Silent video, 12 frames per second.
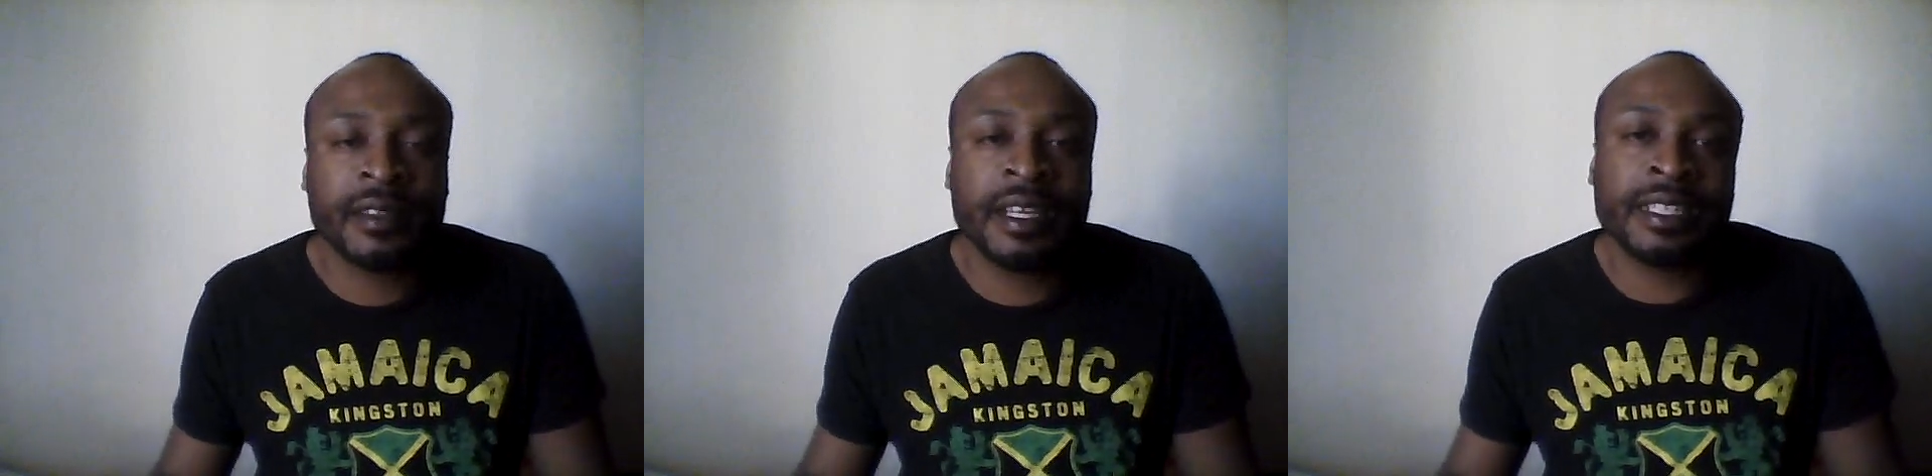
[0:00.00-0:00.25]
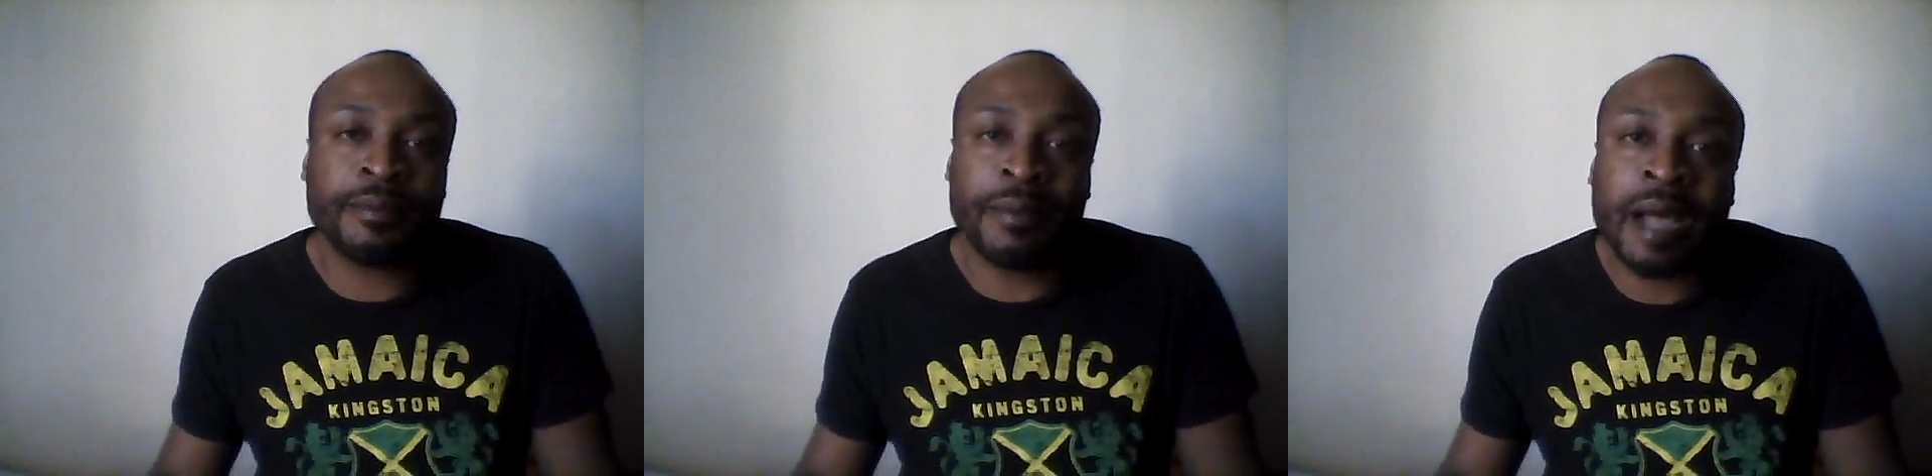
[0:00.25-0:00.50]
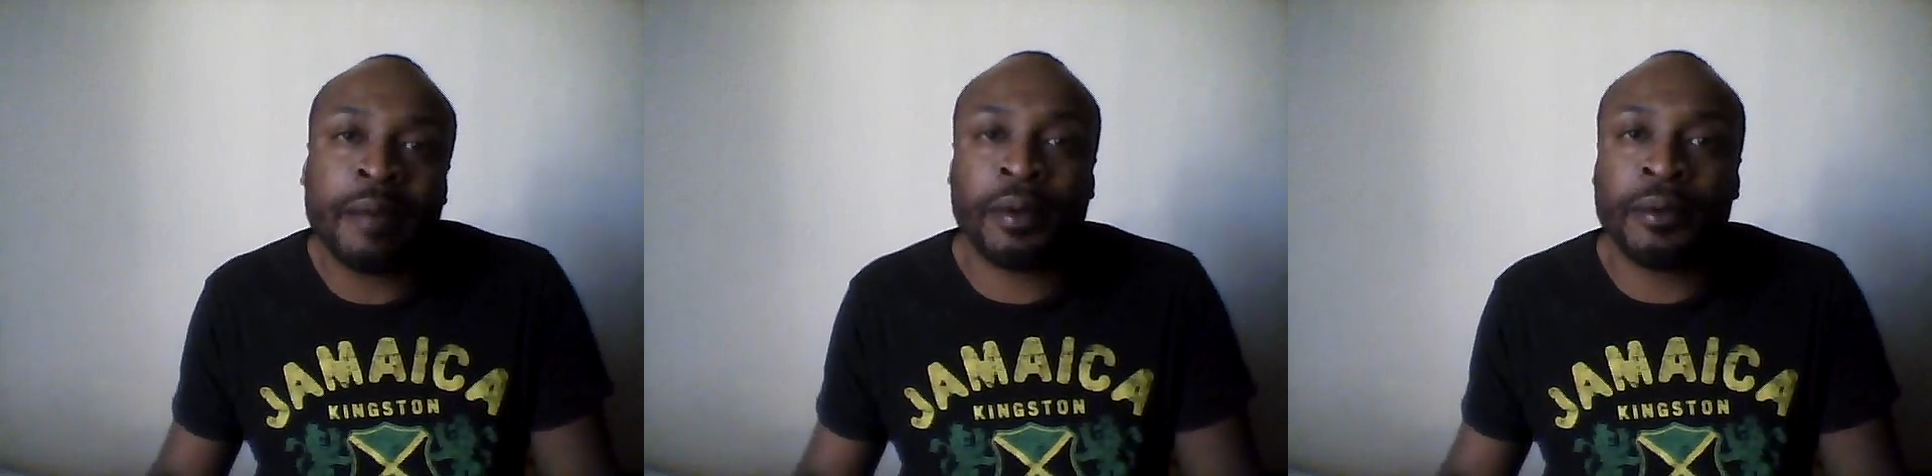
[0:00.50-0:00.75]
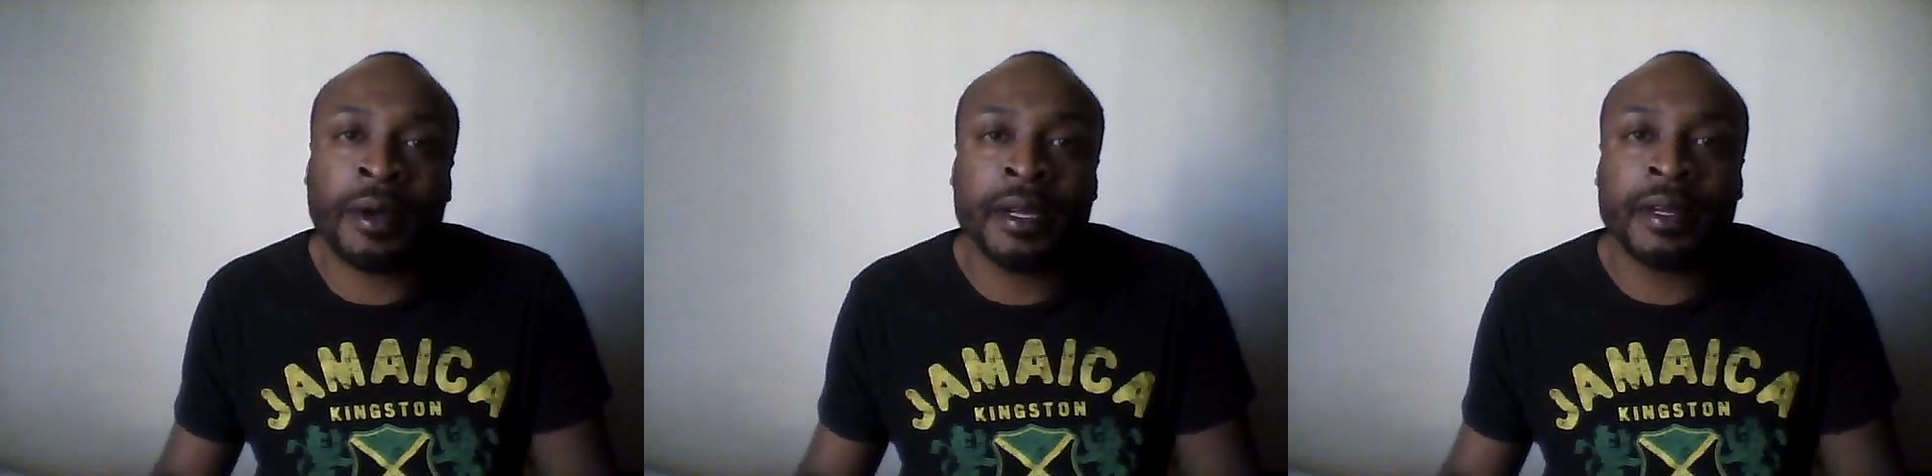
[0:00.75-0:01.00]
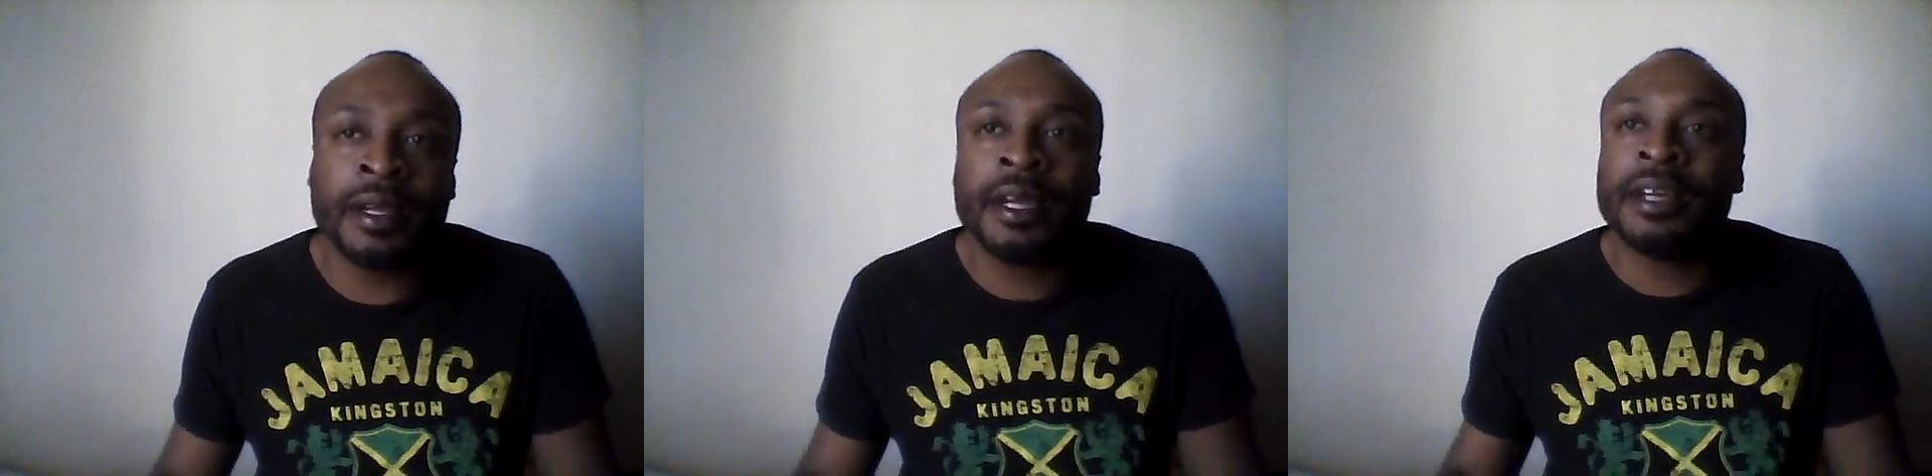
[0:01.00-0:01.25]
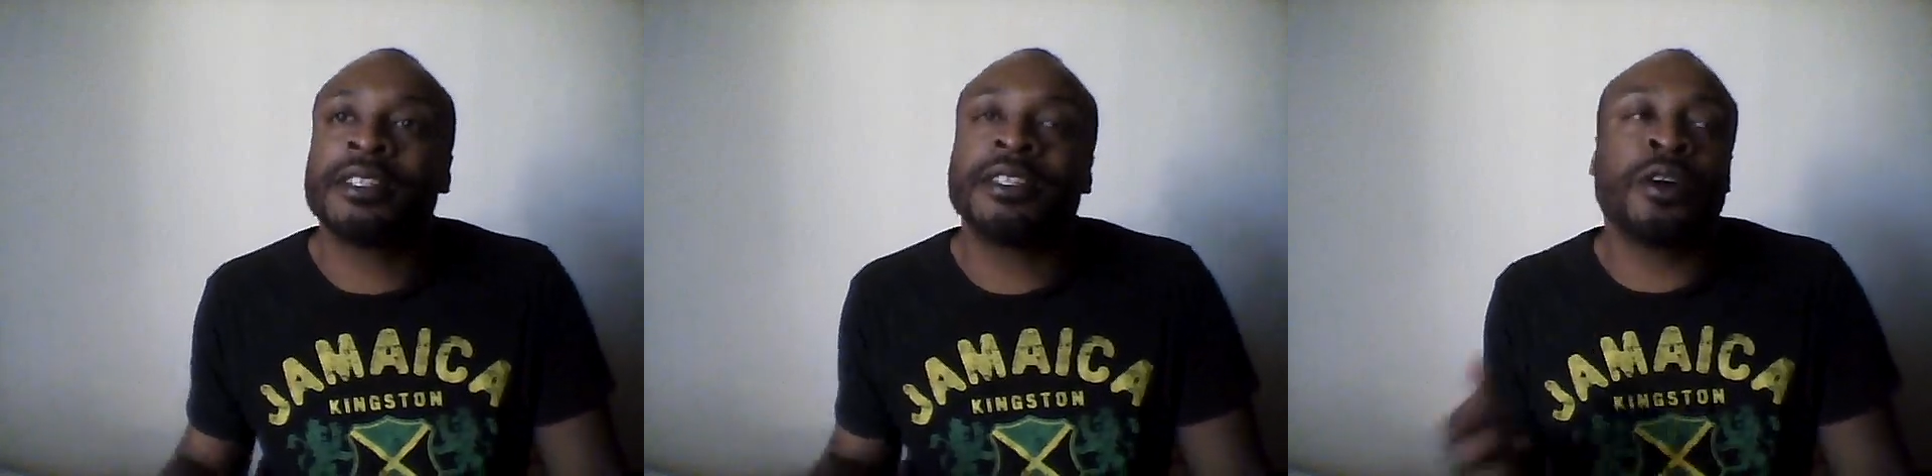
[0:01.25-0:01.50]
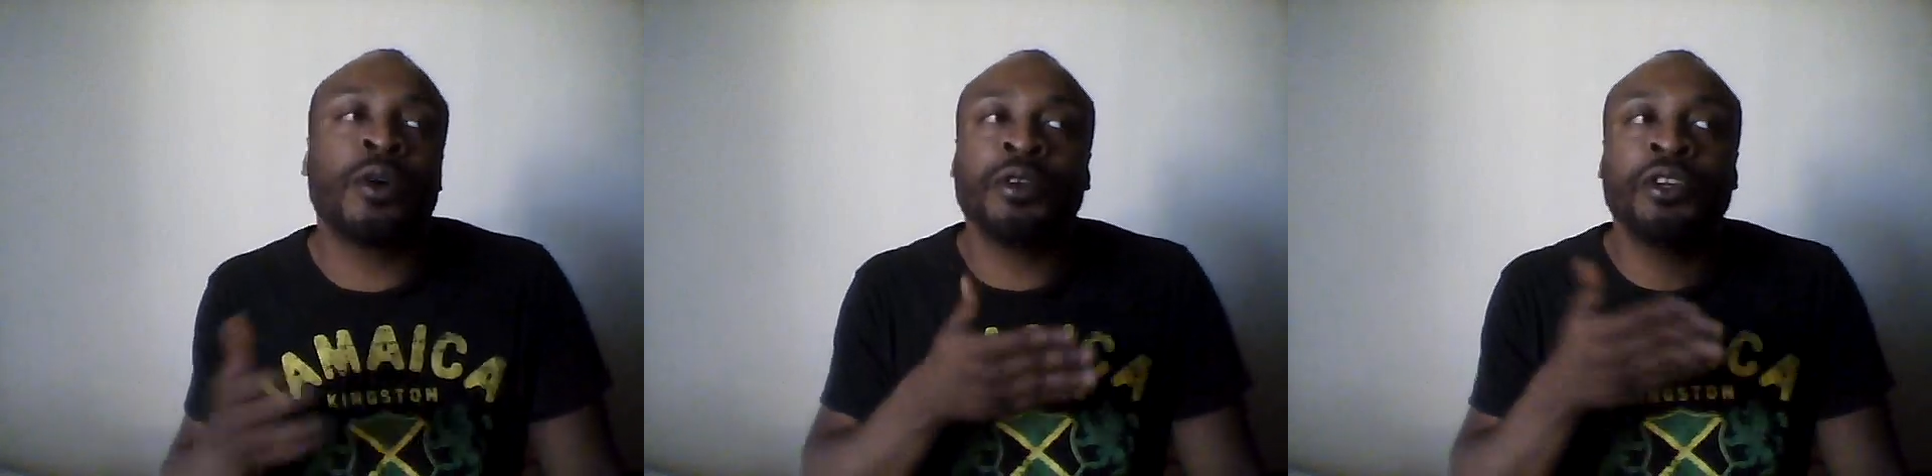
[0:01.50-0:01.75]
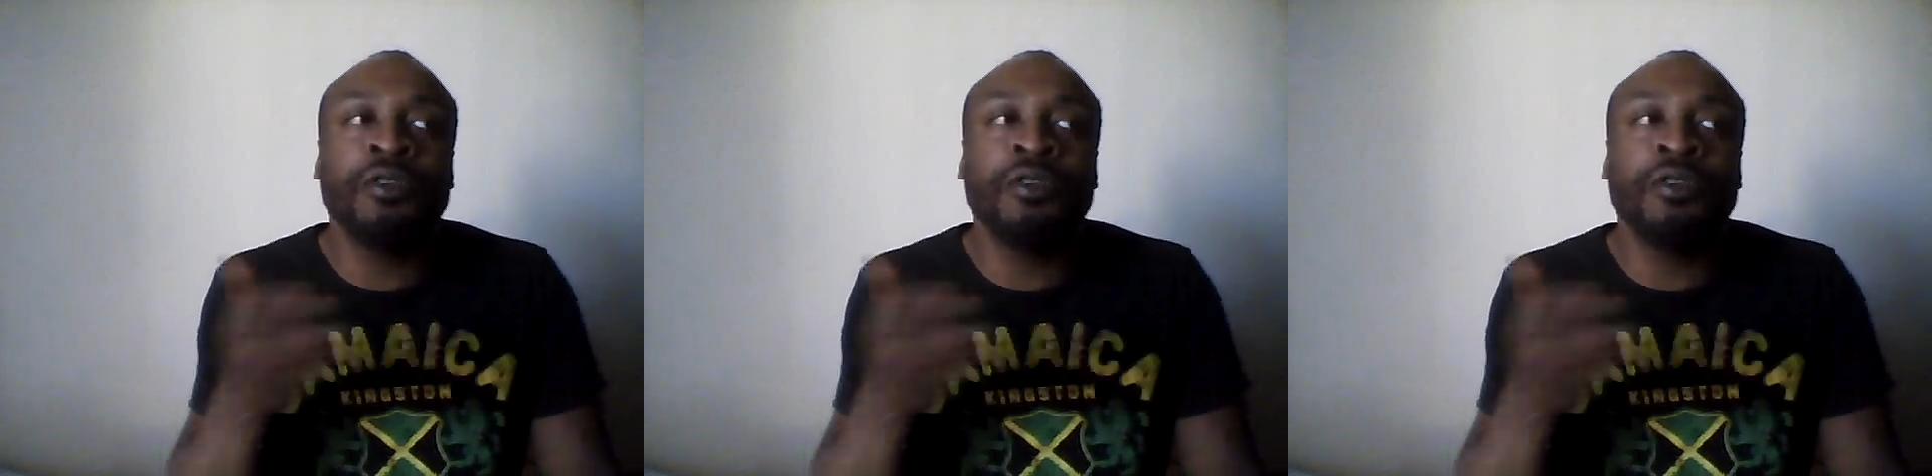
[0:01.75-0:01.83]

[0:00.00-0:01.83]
Is my point. So